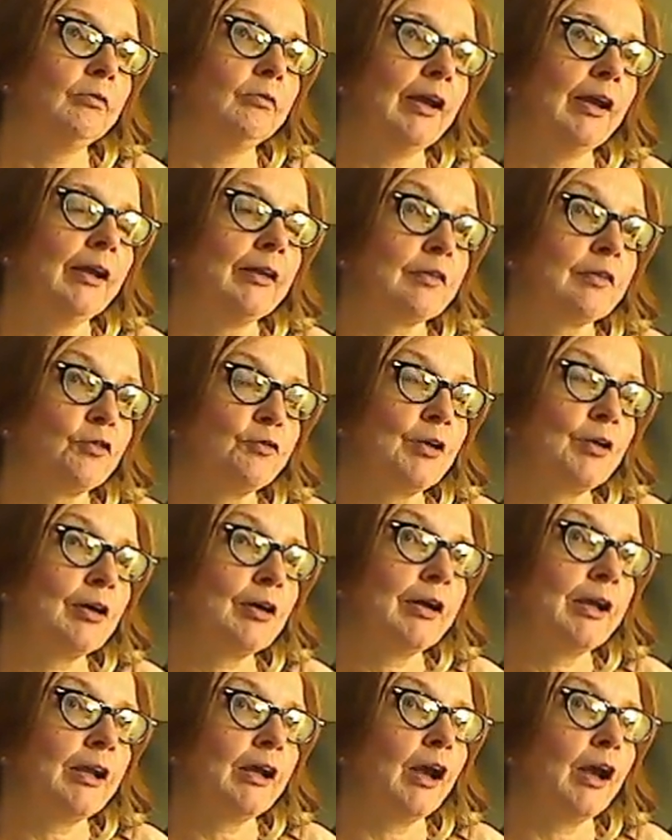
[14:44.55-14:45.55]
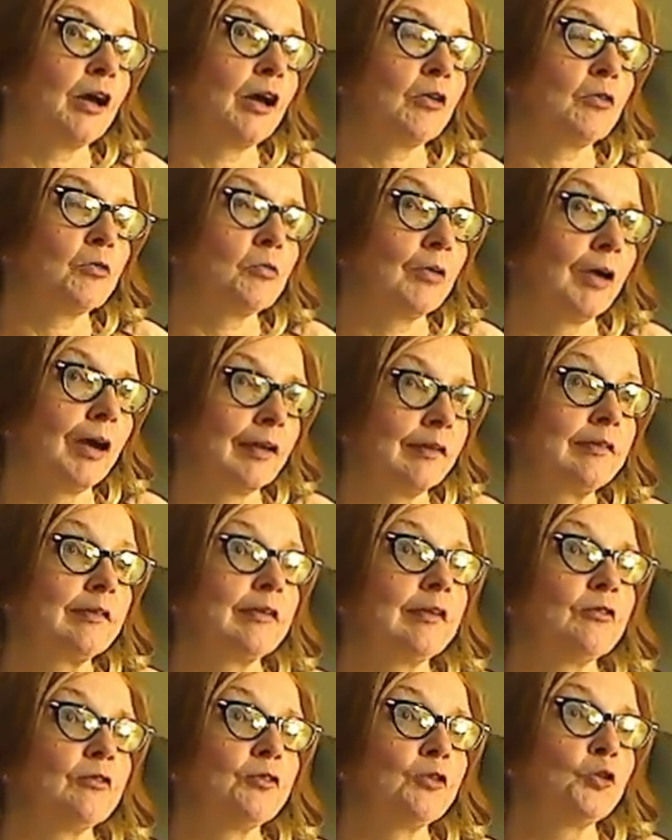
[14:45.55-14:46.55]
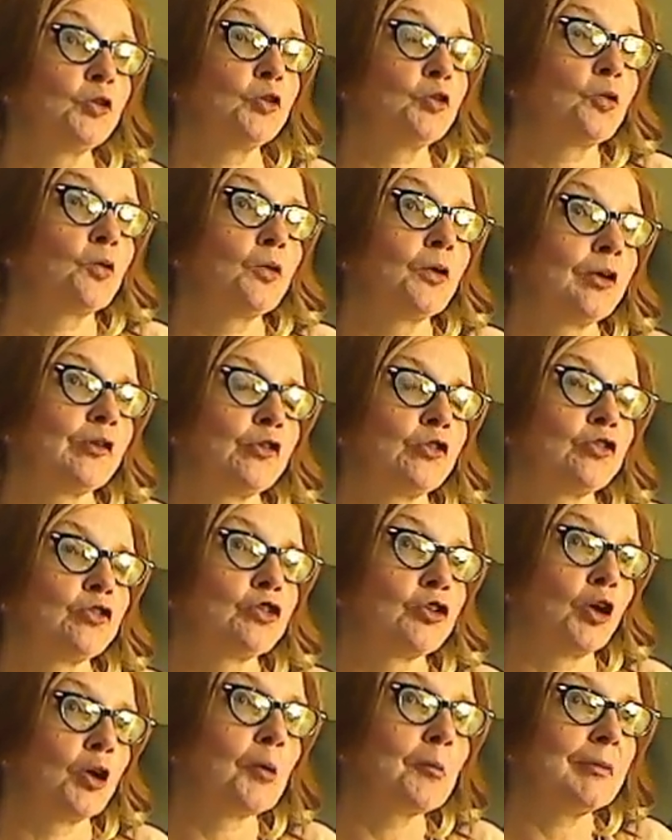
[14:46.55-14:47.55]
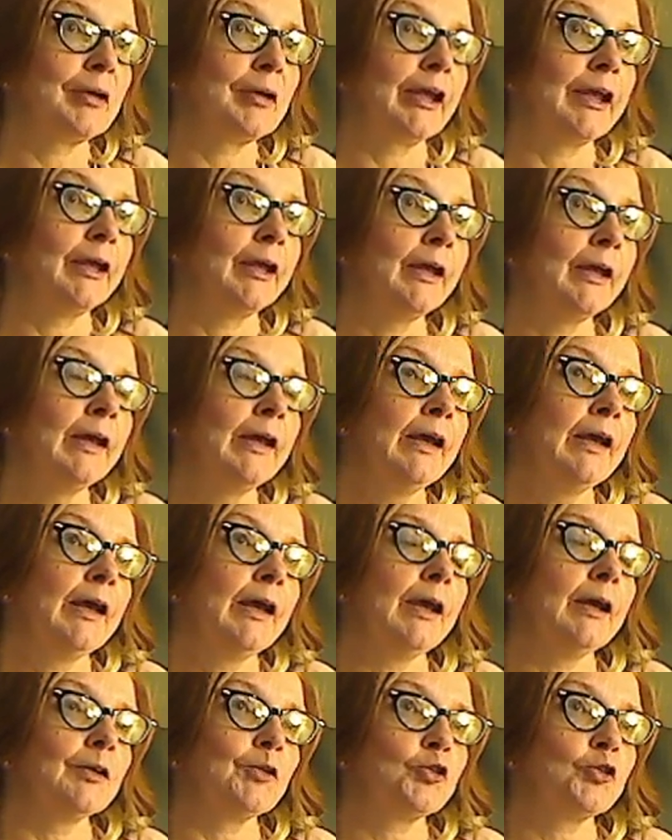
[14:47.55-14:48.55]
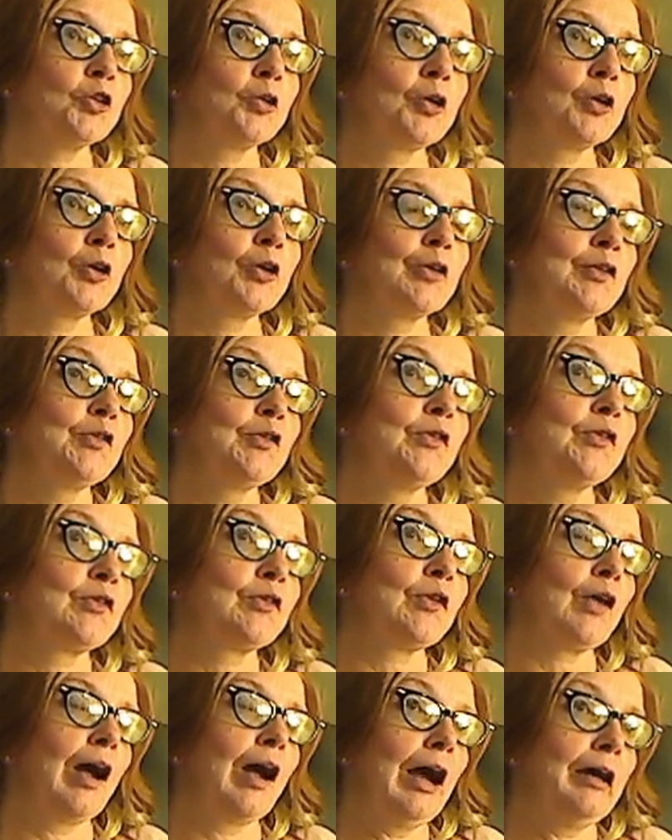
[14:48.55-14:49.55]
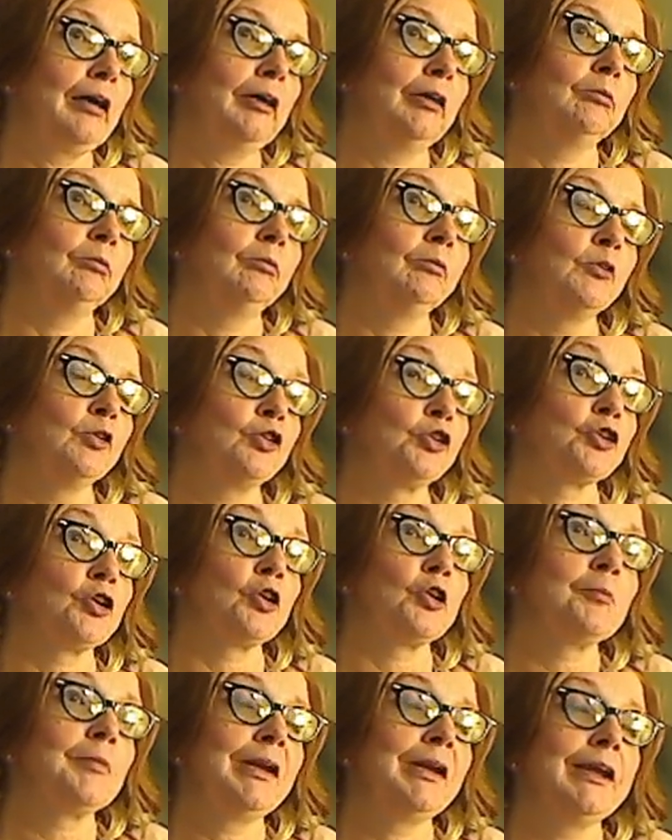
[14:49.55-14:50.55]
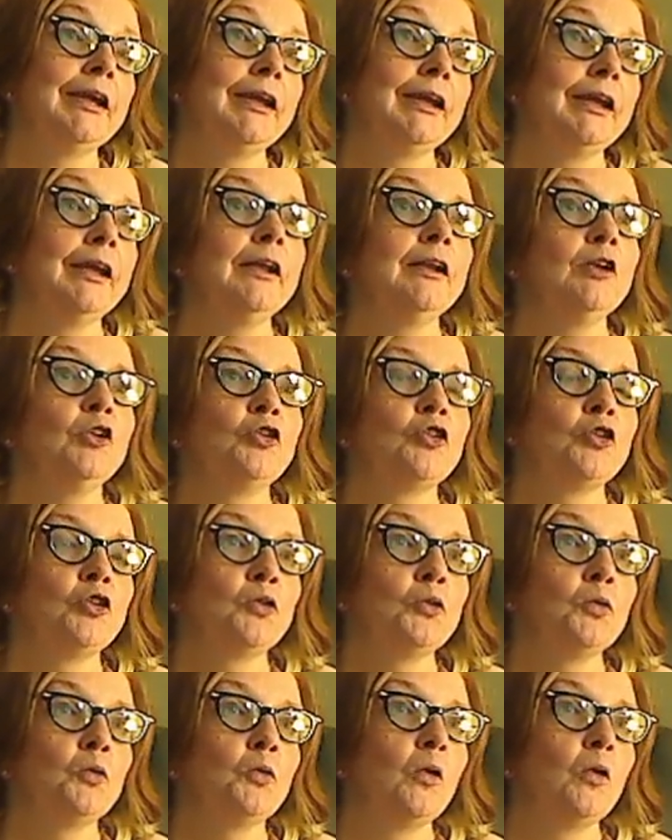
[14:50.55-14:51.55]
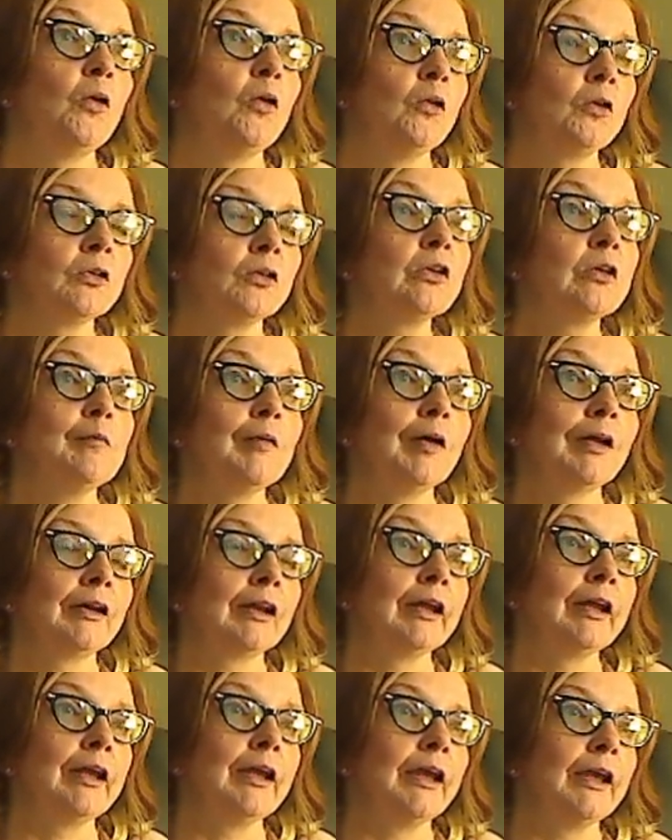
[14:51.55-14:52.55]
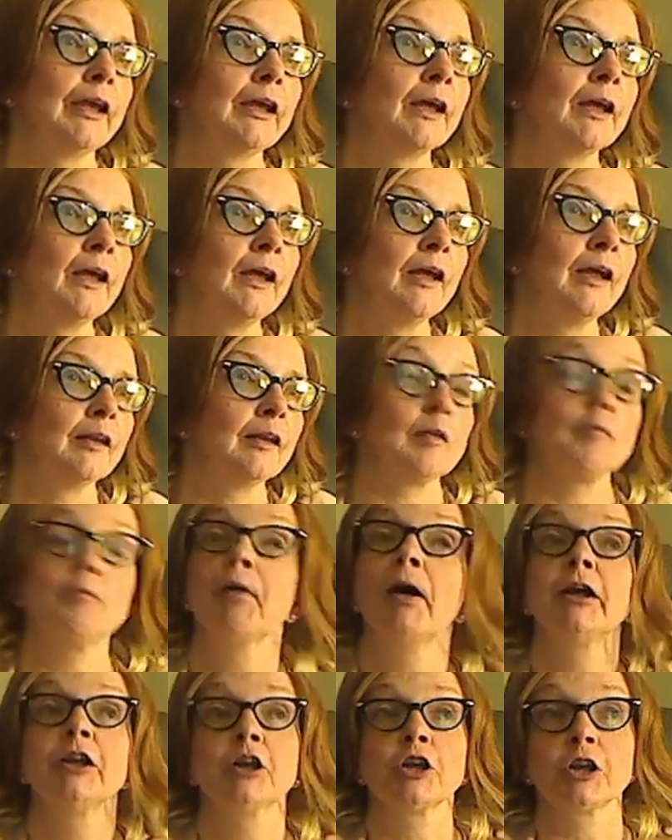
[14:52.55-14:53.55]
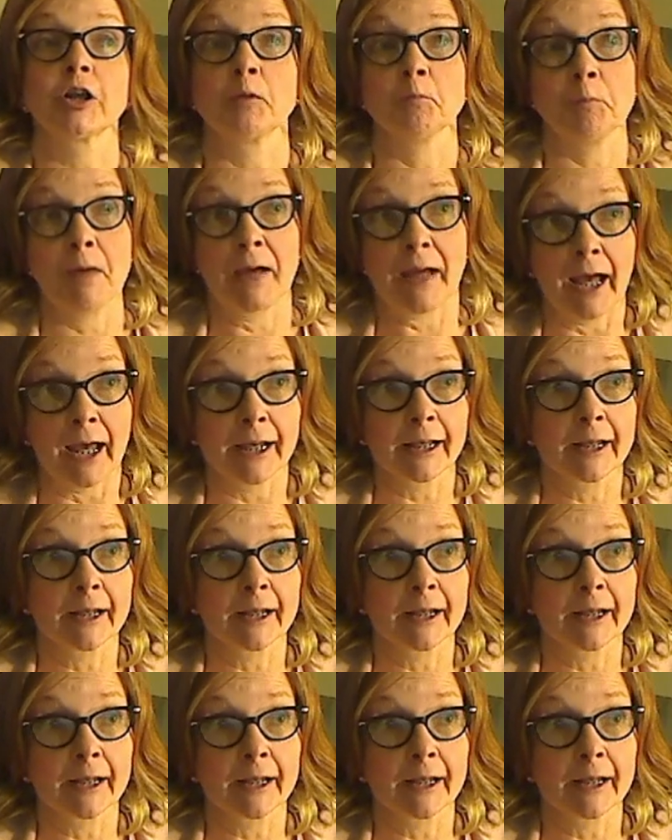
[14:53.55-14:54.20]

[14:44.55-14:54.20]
It's very aggressive towards Germany. It turns Germany into ultimately the punching bag.